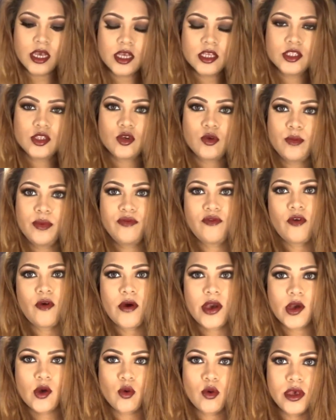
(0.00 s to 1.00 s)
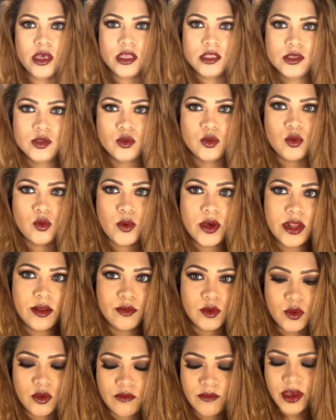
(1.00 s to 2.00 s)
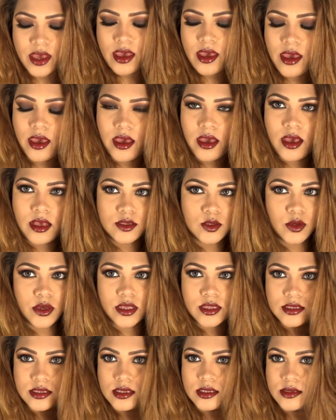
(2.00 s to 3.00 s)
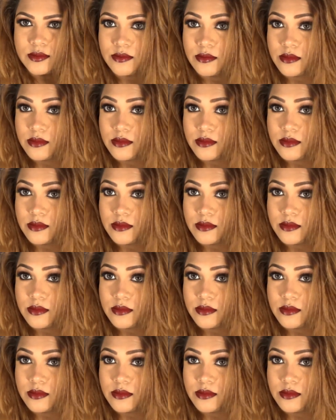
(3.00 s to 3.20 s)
So before I go into what I'm doing with my hair, as you can see, it's a